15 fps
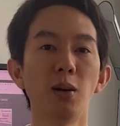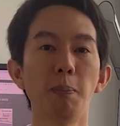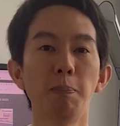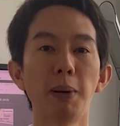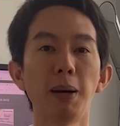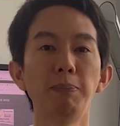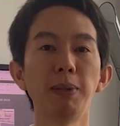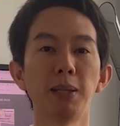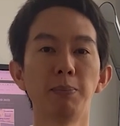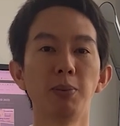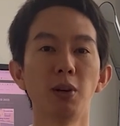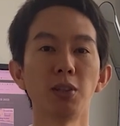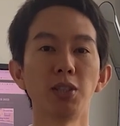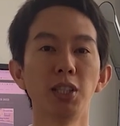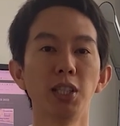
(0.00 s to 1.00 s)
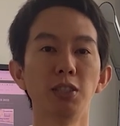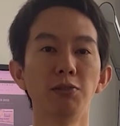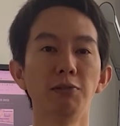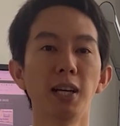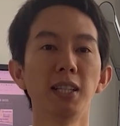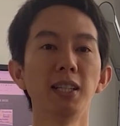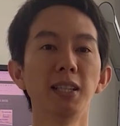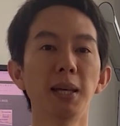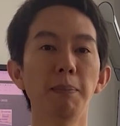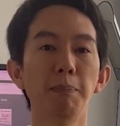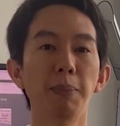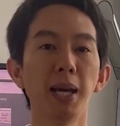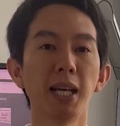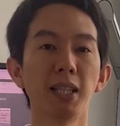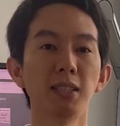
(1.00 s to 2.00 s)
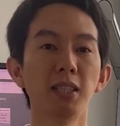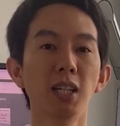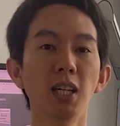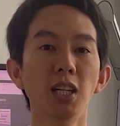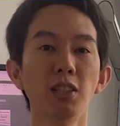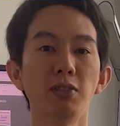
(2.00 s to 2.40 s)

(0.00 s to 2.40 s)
on public blockchains rather than banks,